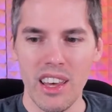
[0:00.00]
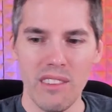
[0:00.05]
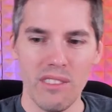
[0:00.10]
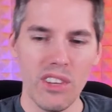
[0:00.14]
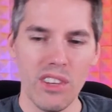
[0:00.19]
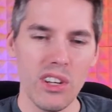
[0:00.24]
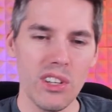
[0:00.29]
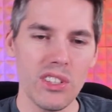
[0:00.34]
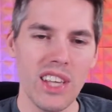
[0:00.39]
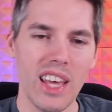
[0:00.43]

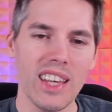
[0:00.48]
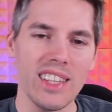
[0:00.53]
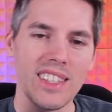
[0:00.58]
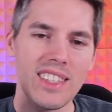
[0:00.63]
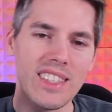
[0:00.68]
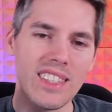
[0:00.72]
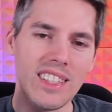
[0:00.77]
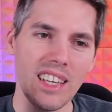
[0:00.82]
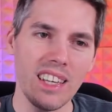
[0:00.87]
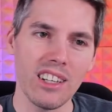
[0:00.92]
There's a
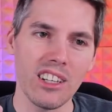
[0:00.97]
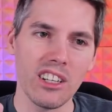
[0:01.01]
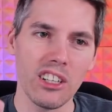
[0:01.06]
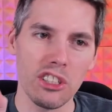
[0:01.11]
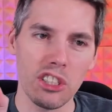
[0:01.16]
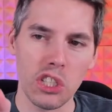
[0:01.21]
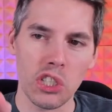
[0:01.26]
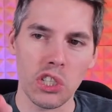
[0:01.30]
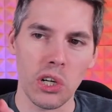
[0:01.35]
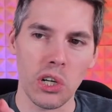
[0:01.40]
single
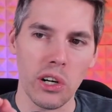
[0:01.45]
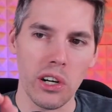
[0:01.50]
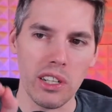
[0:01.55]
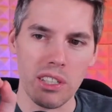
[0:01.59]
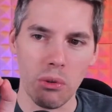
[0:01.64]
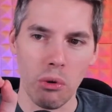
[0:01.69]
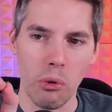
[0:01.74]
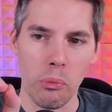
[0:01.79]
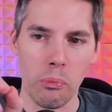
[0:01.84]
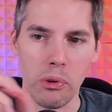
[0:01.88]
deterrent,
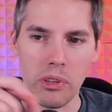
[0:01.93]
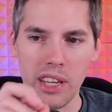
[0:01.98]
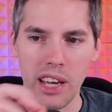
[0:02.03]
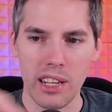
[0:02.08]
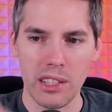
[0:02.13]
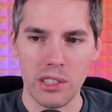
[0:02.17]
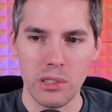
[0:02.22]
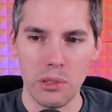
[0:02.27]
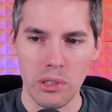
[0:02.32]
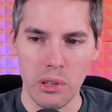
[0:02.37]
it will
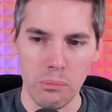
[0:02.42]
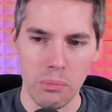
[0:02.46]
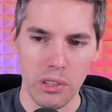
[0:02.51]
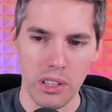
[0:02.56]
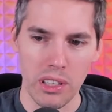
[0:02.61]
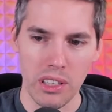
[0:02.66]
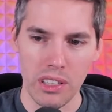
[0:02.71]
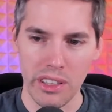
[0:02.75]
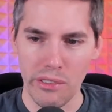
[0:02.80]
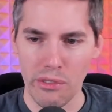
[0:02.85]
protect you
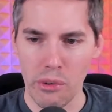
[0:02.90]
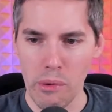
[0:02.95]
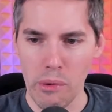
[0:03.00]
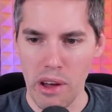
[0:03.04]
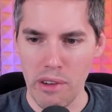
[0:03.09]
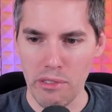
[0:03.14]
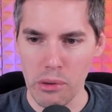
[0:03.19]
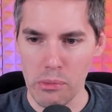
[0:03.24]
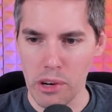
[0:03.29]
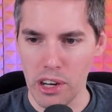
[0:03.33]
completely from
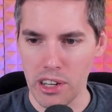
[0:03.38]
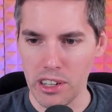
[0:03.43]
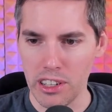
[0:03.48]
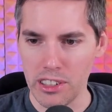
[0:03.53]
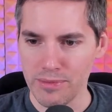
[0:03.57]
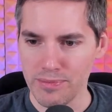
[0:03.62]
everybody.